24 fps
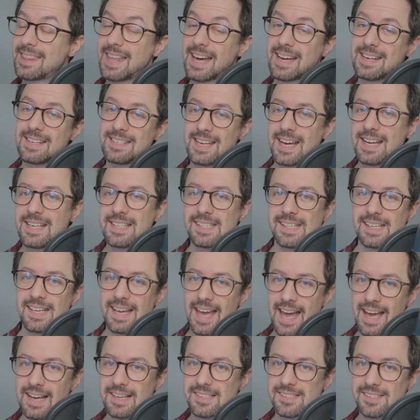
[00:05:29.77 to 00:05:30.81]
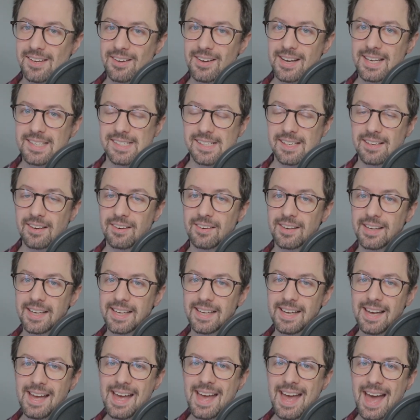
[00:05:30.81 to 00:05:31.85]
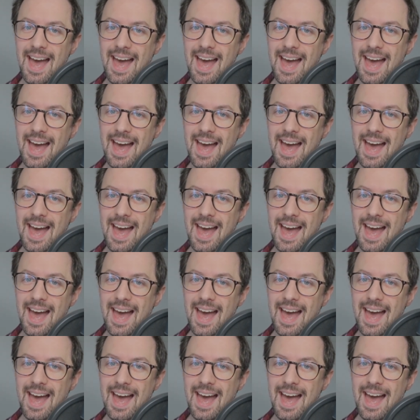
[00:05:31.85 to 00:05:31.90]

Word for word: that dating anxiety guy,